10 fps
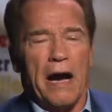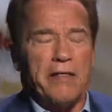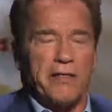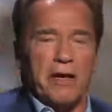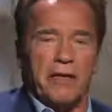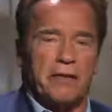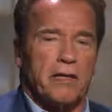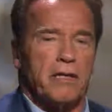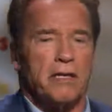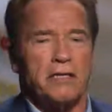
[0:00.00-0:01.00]
I think
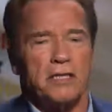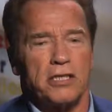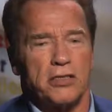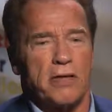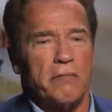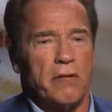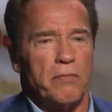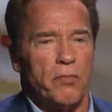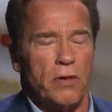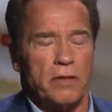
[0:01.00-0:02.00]
that it is
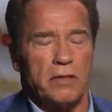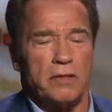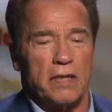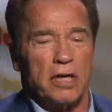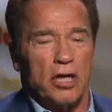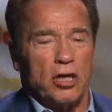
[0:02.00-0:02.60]
extremely important